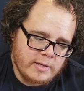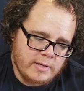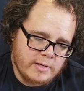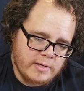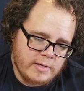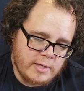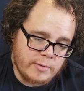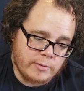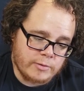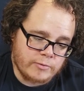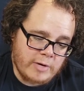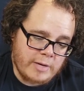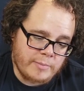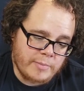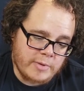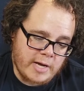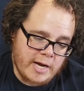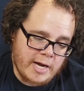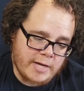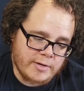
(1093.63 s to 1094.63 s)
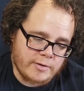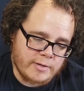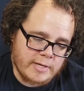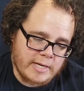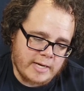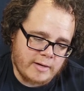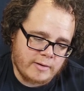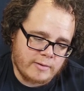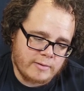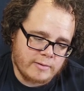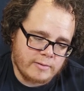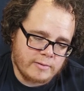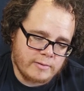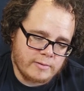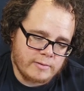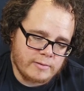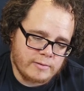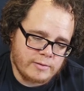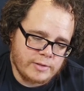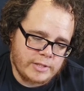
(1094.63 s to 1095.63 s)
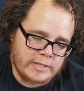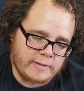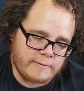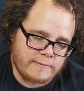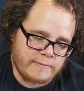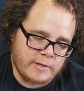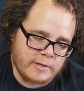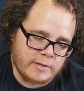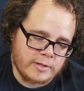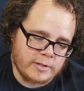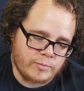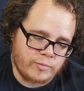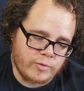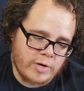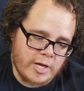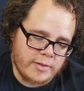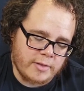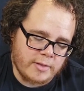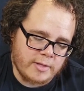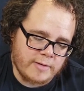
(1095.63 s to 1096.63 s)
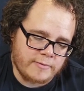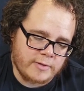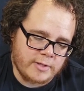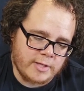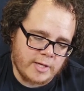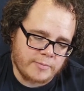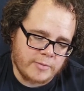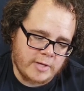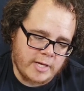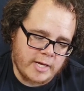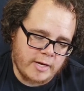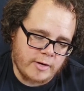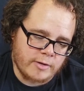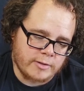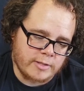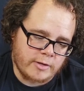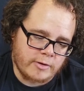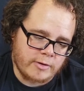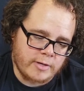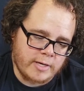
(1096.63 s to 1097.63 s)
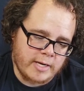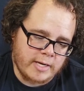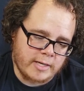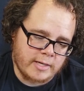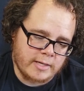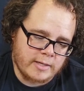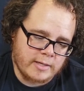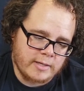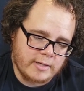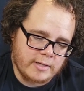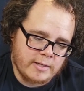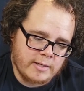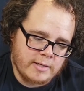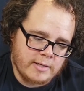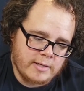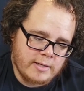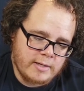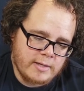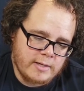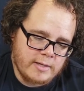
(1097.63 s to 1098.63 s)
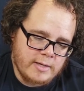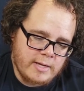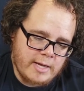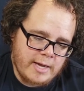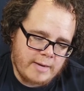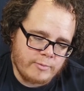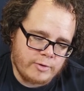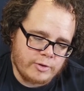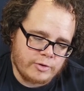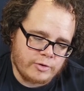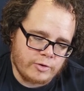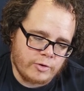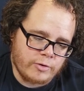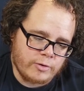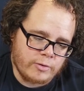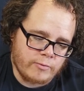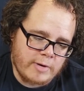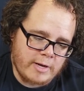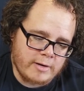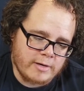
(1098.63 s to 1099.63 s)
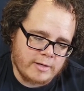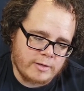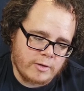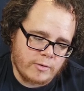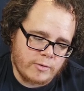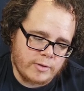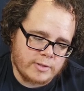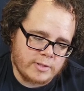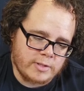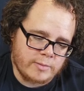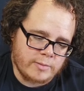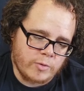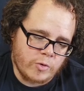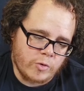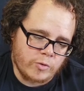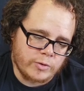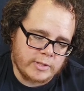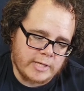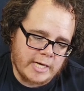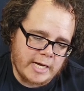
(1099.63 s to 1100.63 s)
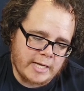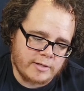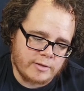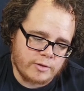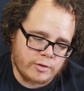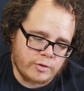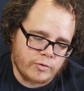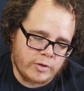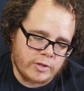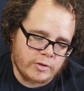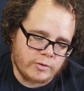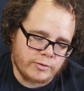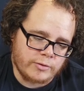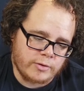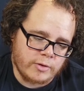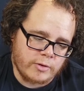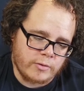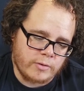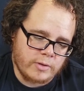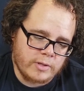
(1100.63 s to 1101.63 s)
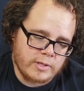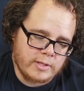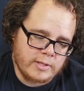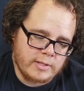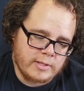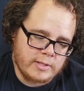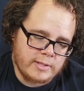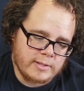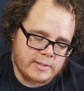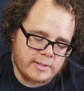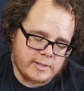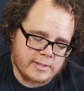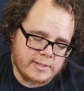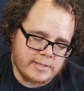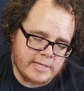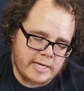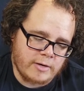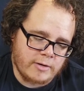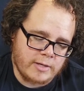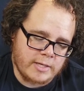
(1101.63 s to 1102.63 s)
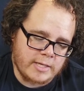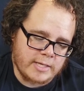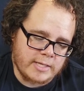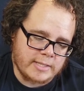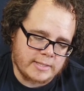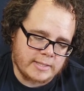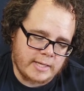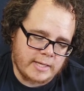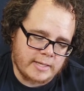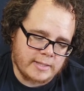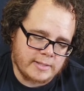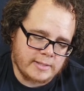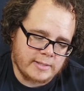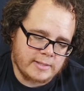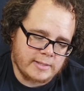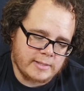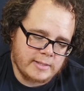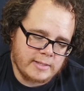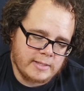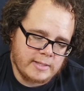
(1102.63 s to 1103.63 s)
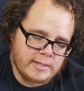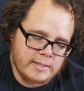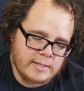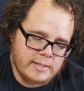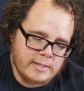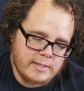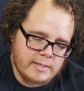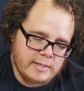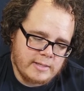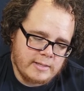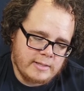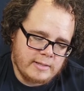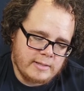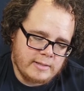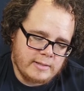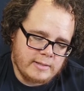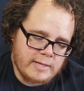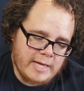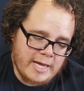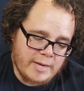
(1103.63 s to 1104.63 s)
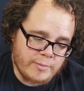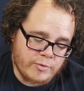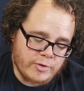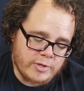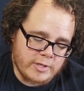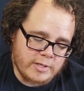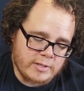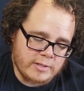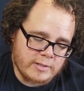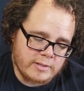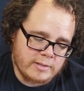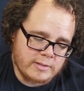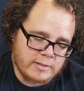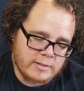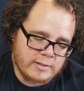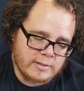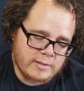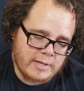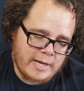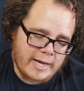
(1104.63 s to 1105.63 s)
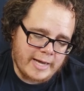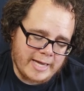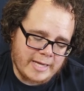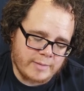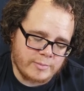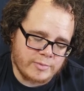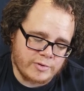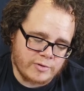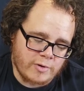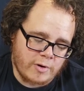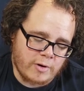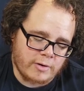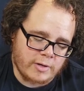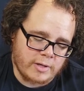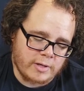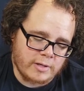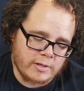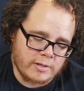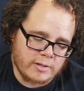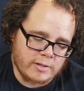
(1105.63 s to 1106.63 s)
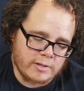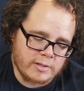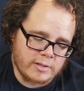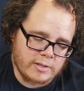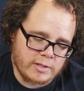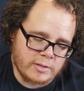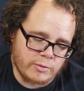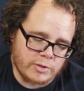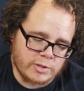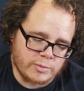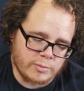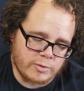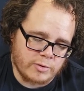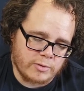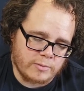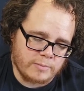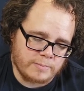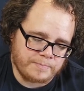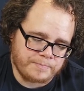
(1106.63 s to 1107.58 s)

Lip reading: He was right behind her now. She could feel his breath lifting up the hairs on her neck. Emery turned around and noticed him holding on to the crinkled note, sincerity in his eyes. Emery, I am sorry, he whispered.